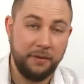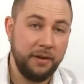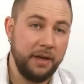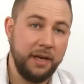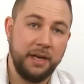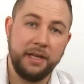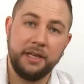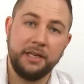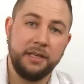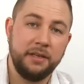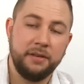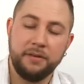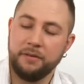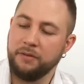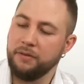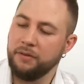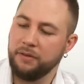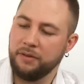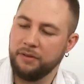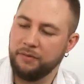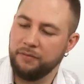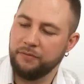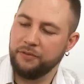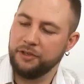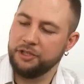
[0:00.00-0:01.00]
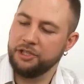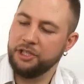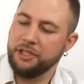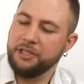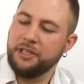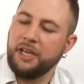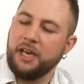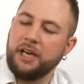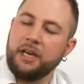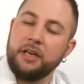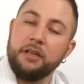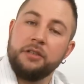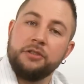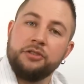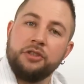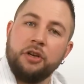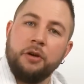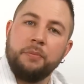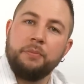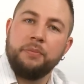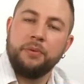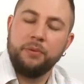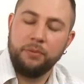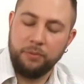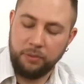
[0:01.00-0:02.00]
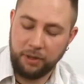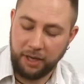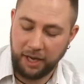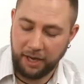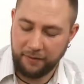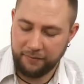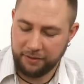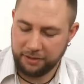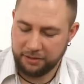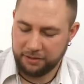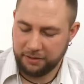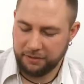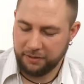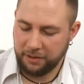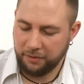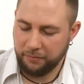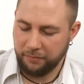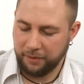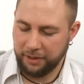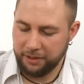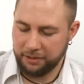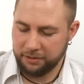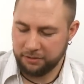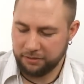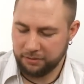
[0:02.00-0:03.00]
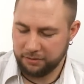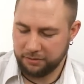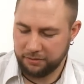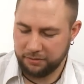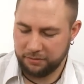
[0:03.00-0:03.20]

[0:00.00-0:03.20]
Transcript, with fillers: any fishing tackle shop will have it in their range.